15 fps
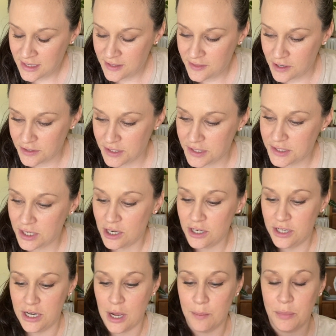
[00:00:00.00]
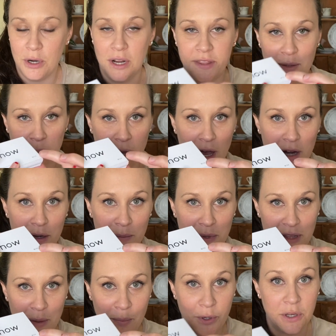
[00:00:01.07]
there's a certain number at the bottom, and
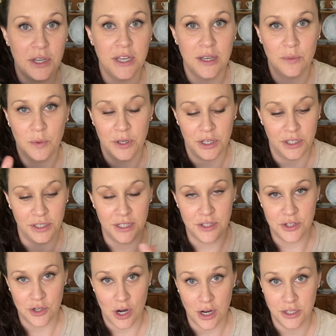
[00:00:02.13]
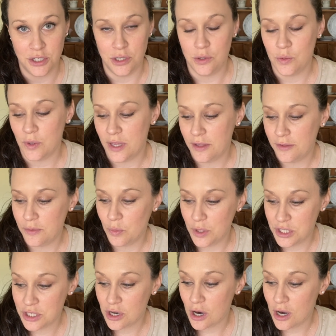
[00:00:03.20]
the book will instruct you with
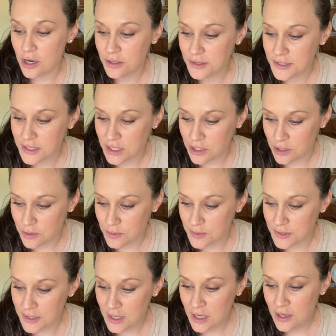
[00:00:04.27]
which cards to use